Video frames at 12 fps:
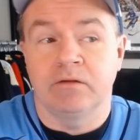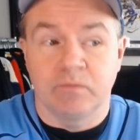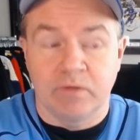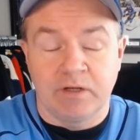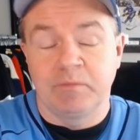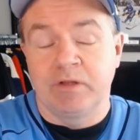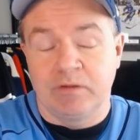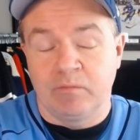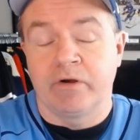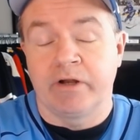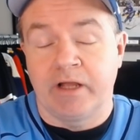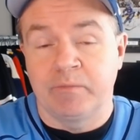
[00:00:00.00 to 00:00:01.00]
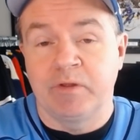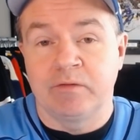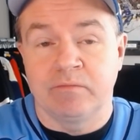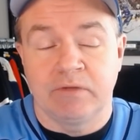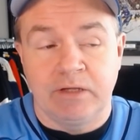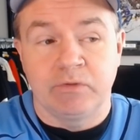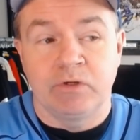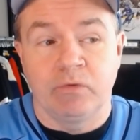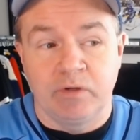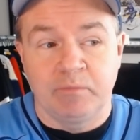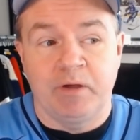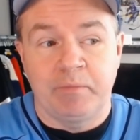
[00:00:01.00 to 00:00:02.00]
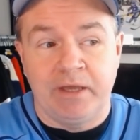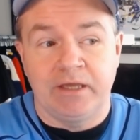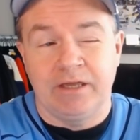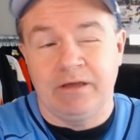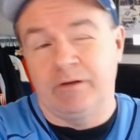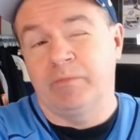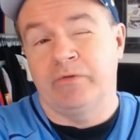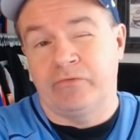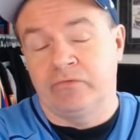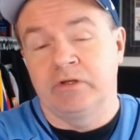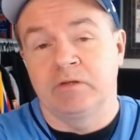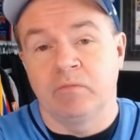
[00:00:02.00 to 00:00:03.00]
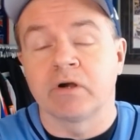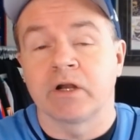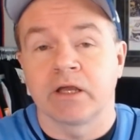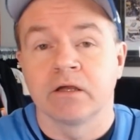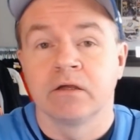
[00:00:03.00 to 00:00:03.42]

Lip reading: And when I mean in the morning, I mean it would go into my bank account about 3 in the morning.